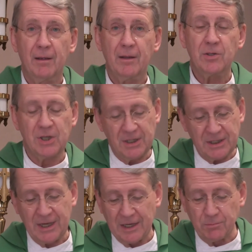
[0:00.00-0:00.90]

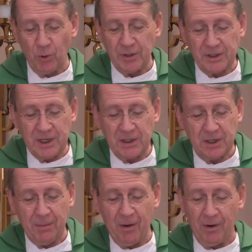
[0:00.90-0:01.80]
Jesus has more to teach
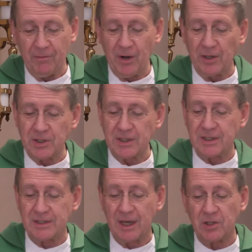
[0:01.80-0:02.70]
him, however, and
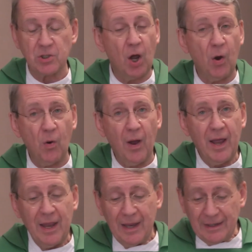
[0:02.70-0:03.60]
Jesus says, no,
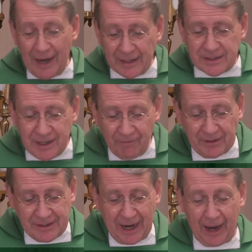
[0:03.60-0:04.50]
not
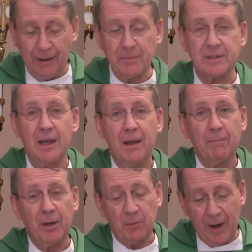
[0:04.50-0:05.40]
7 times,
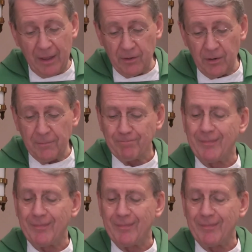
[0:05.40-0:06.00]
but rather,